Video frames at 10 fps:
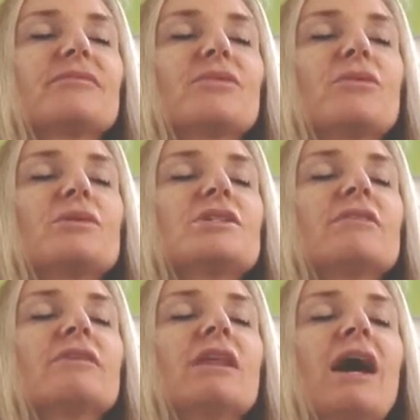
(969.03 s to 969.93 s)
or
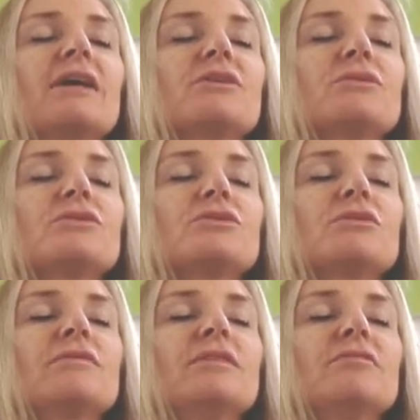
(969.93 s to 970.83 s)
whichever light you
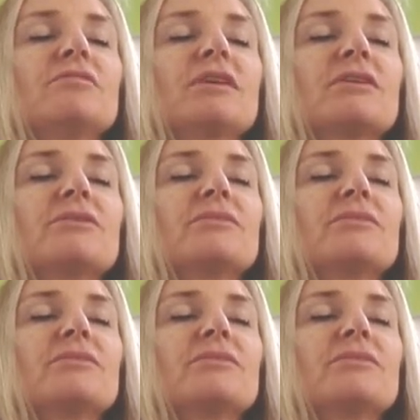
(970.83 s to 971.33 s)
intuitively feel.